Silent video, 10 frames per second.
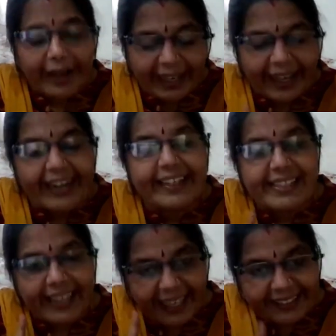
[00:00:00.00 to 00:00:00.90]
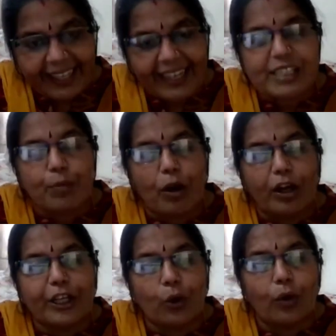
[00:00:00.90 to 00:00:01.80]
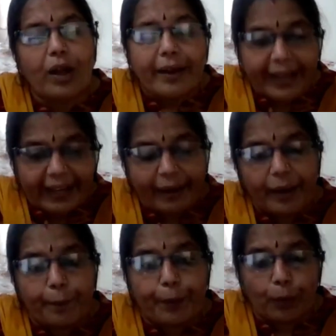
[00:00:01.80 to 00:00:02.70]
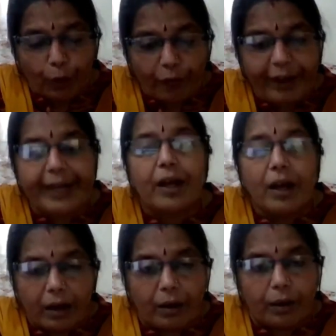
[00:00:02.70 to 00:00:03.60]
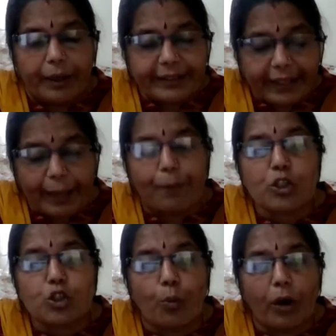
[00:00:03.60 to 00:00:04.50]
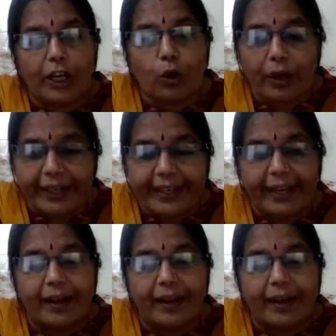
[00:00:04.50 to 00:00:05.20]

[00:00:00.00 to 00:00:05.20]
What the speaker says: can act as a catalyst molecule, can provide in the ribosome molecule,